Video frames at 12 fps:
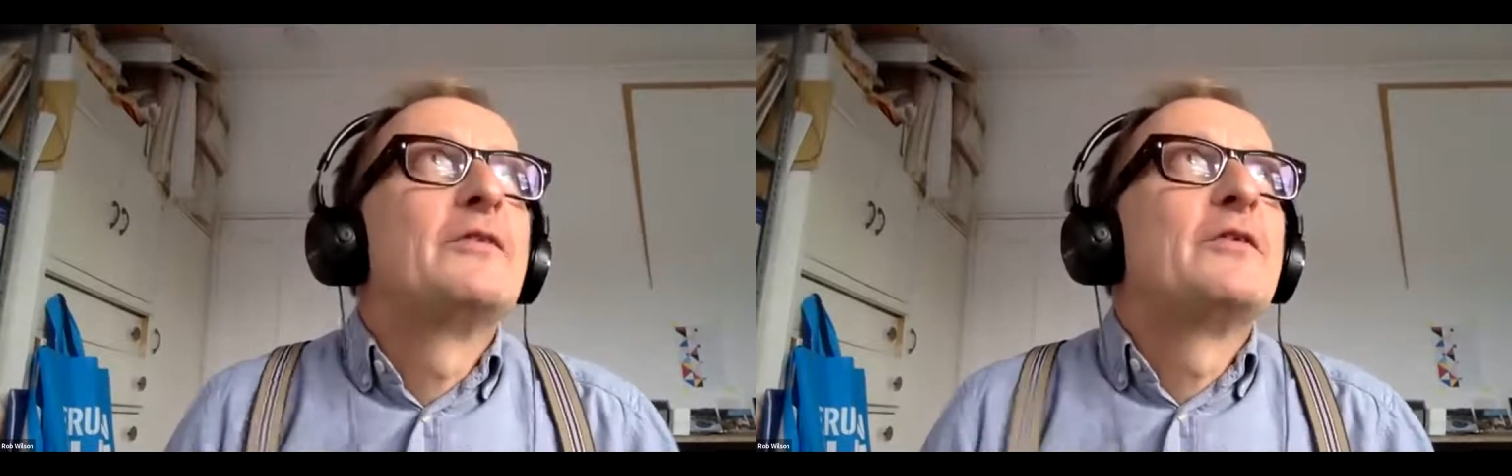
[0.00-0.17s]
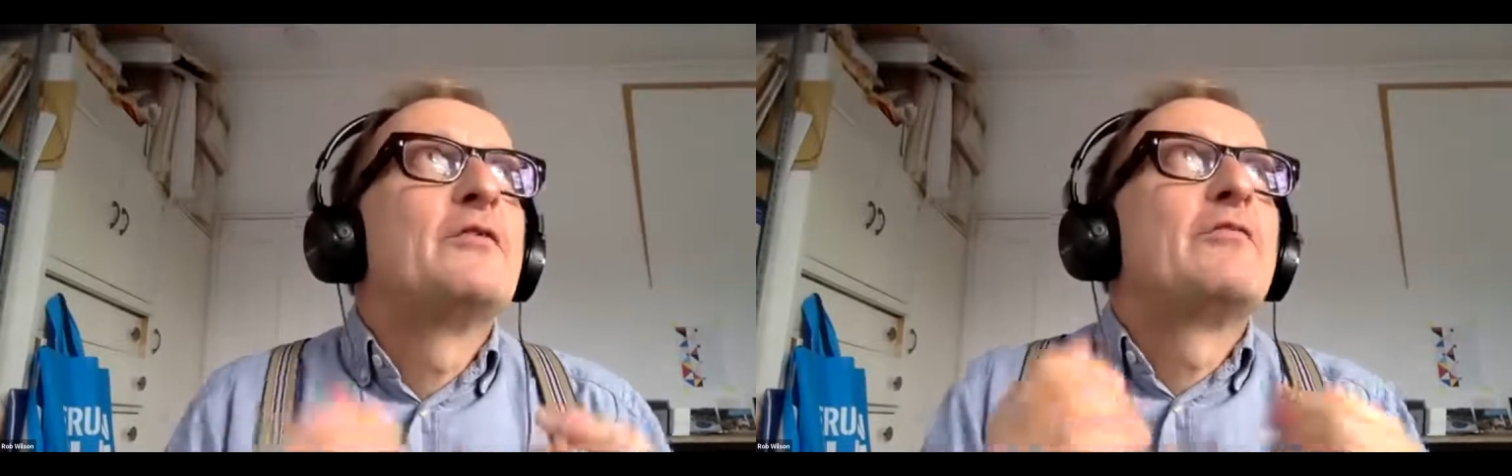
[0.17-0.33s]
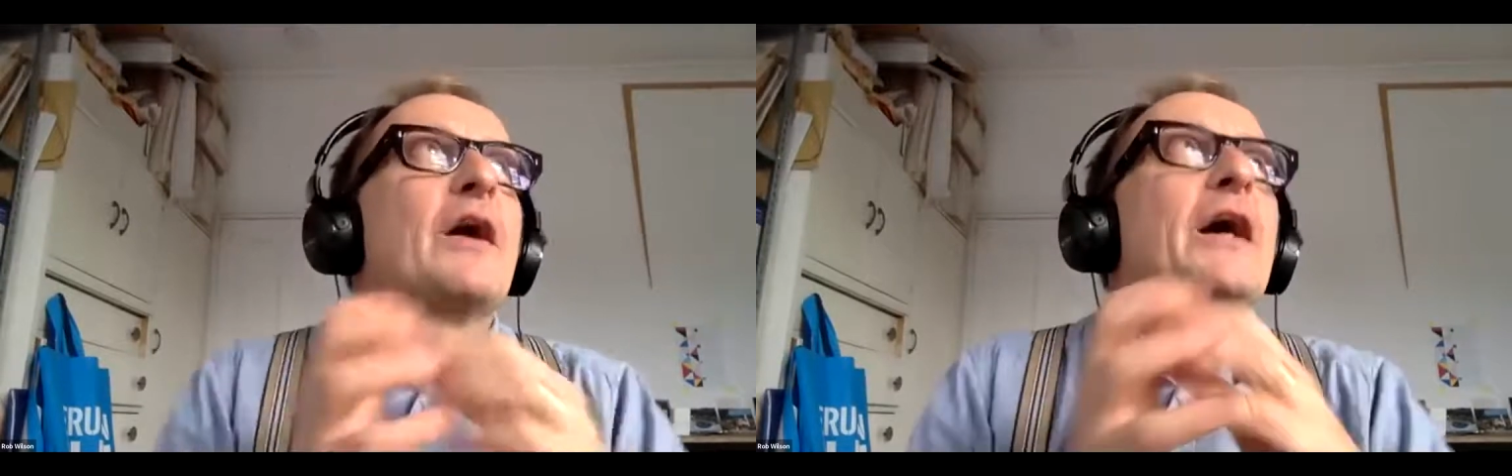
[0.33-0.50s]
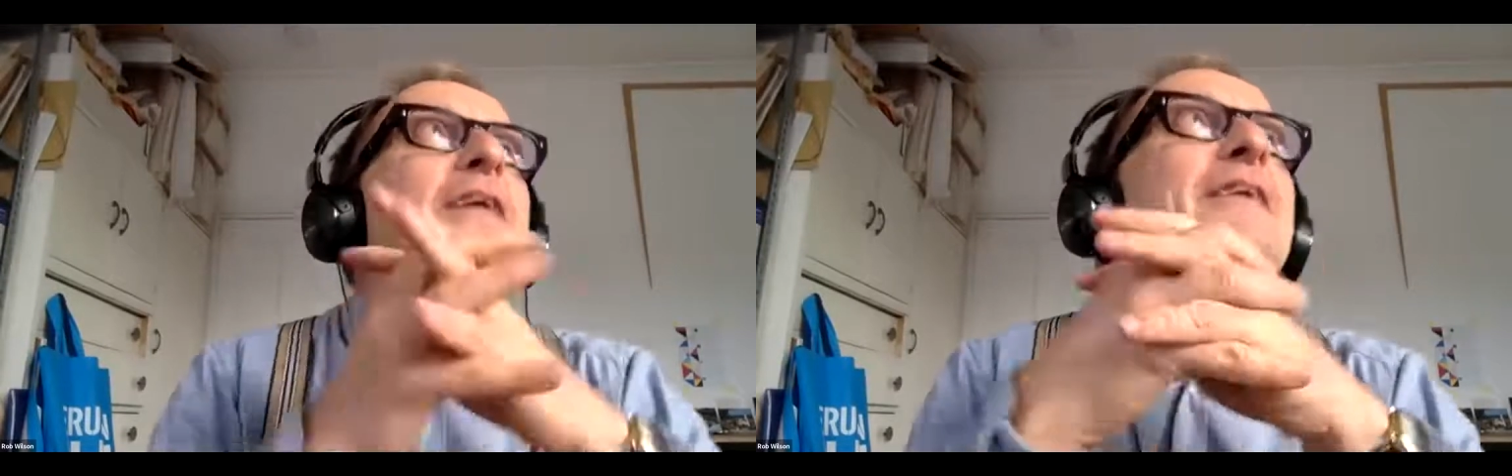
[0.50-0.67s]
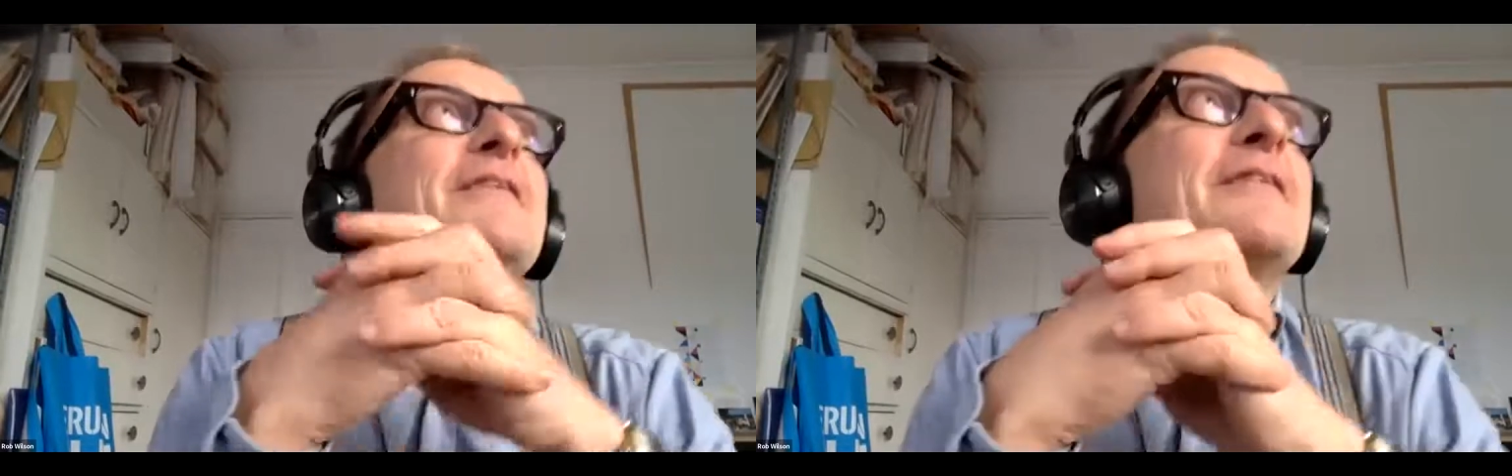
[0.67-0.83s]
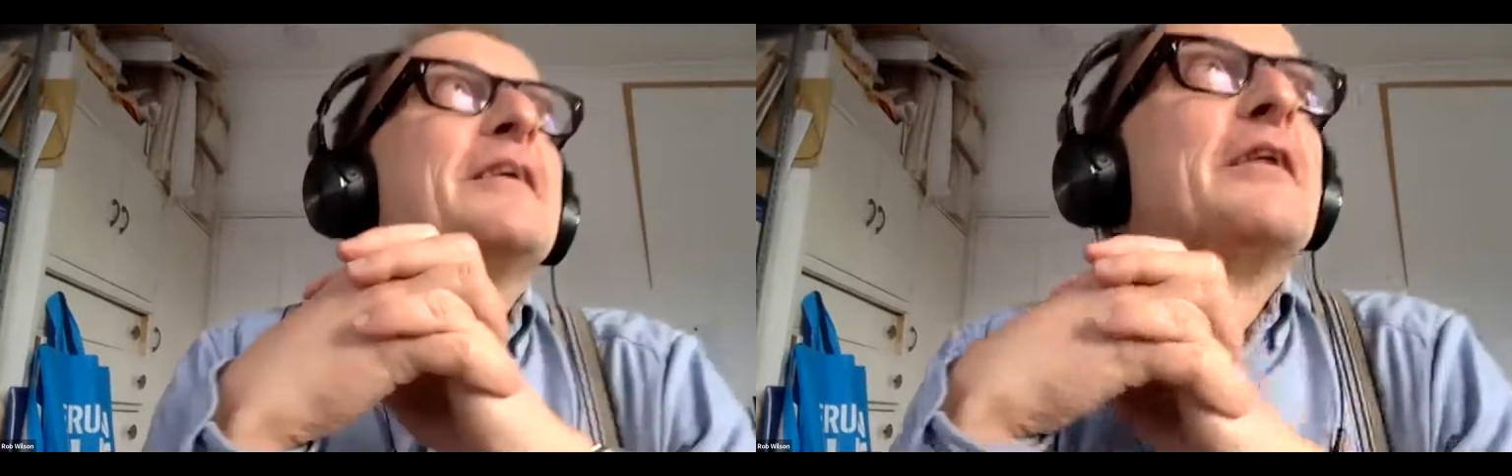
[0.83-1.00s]
you
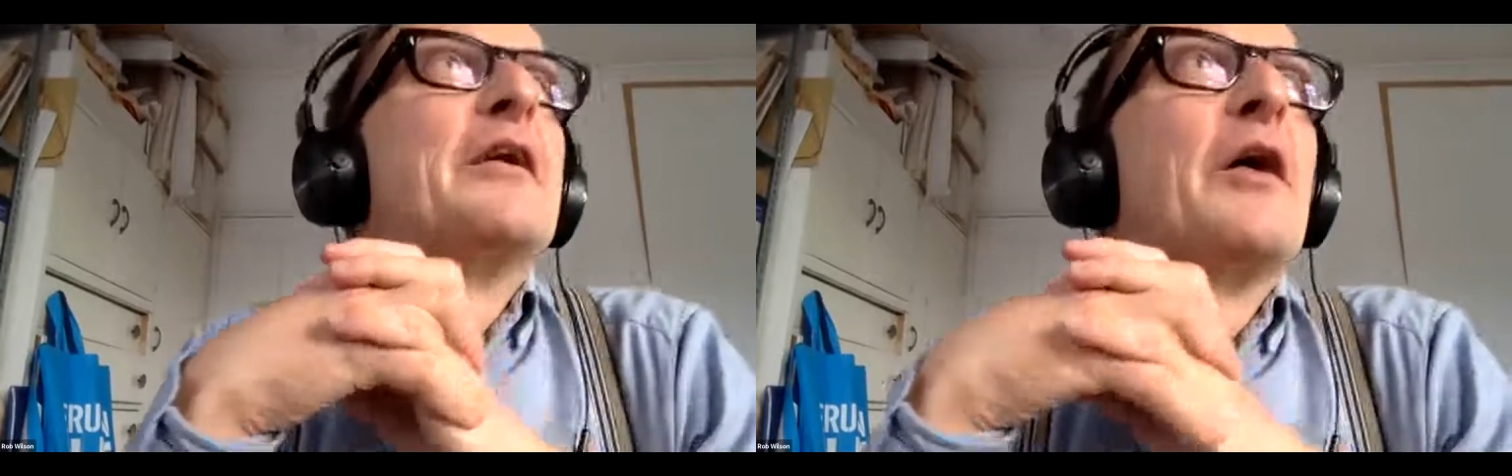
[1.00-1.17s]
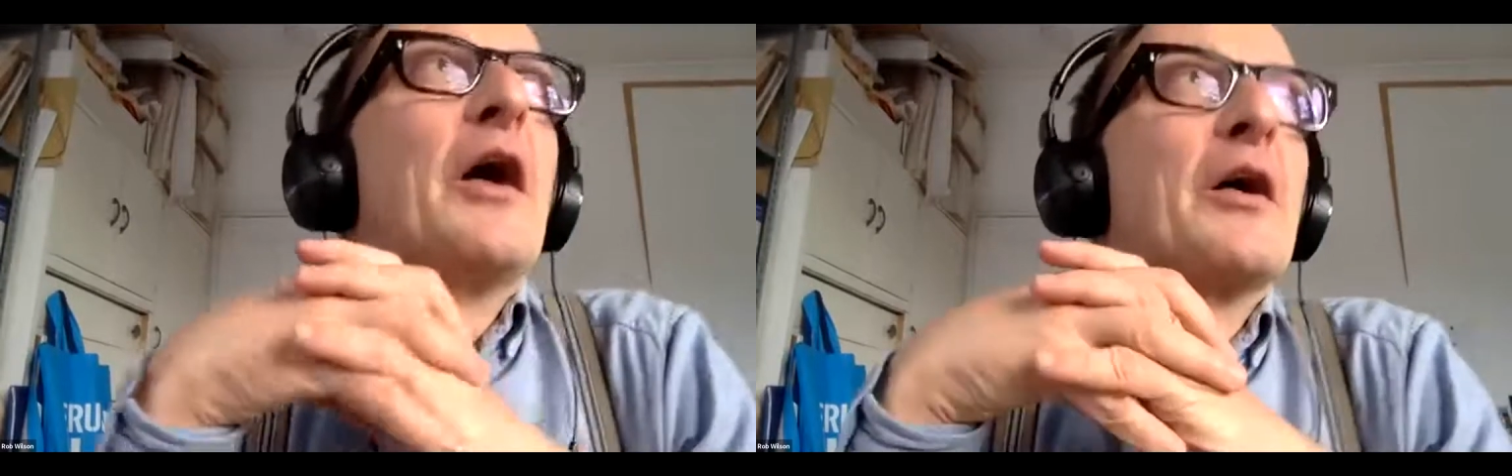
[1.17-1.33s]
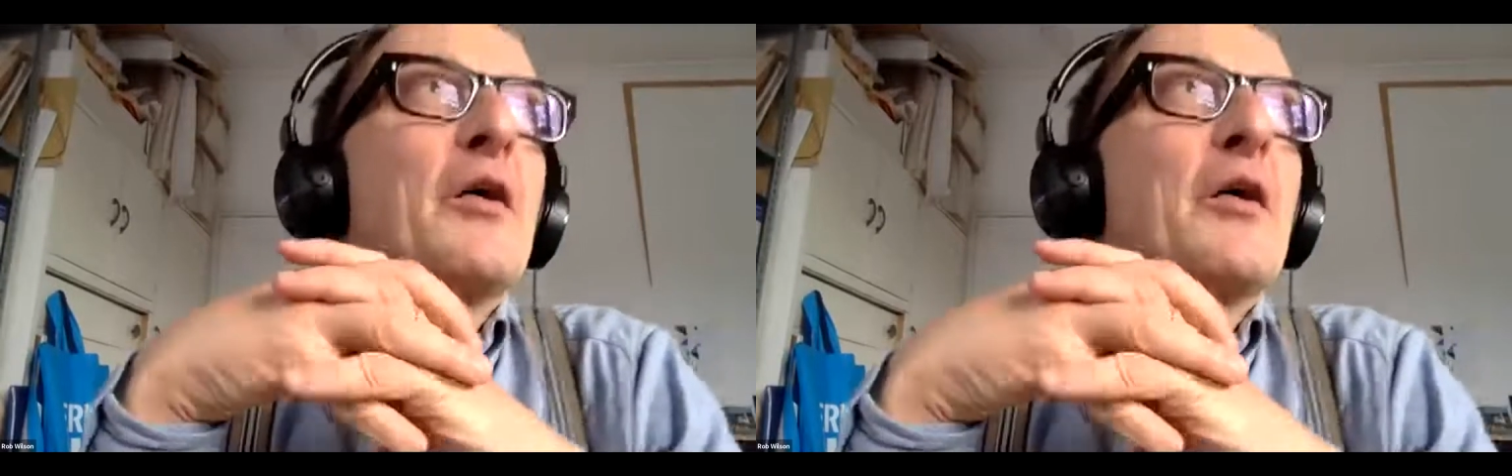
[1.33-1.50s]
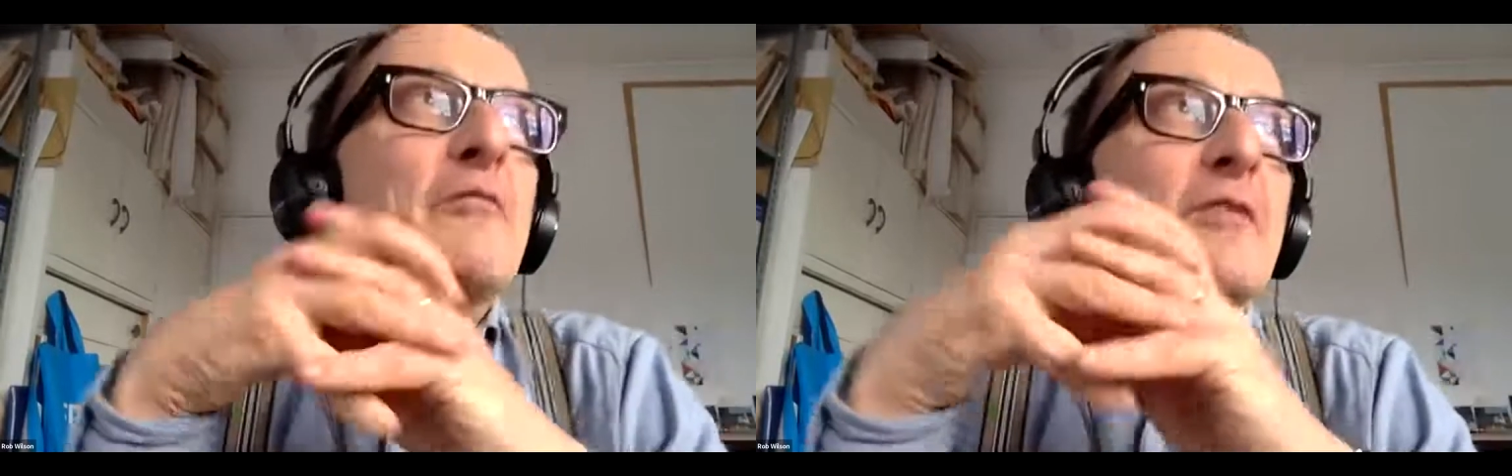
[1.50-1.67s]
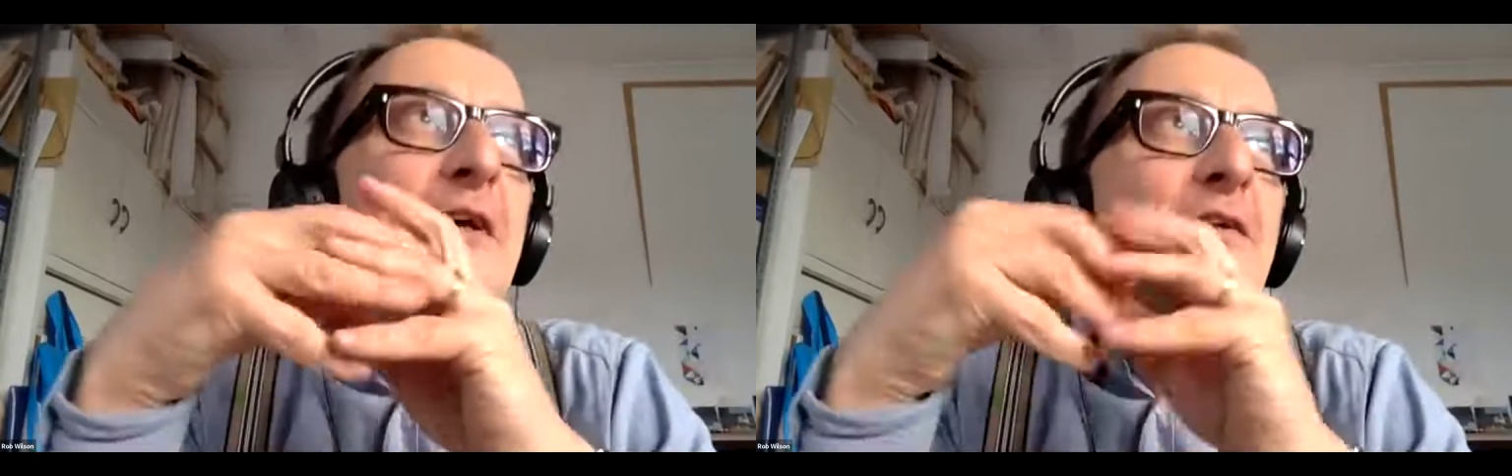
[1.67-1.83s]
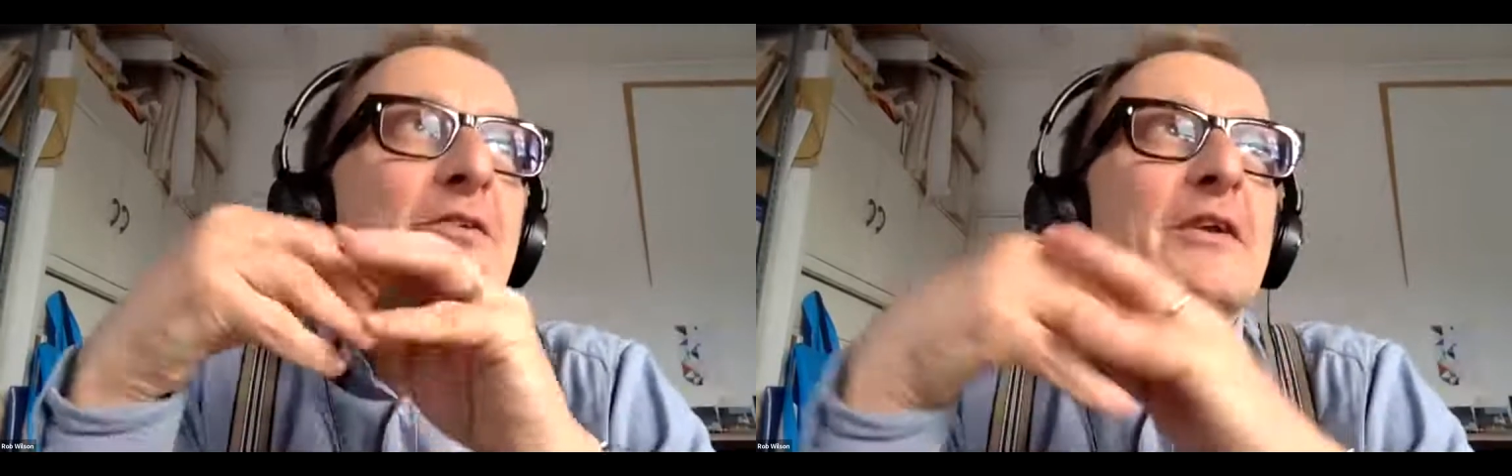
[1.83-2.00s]
find there are conflicts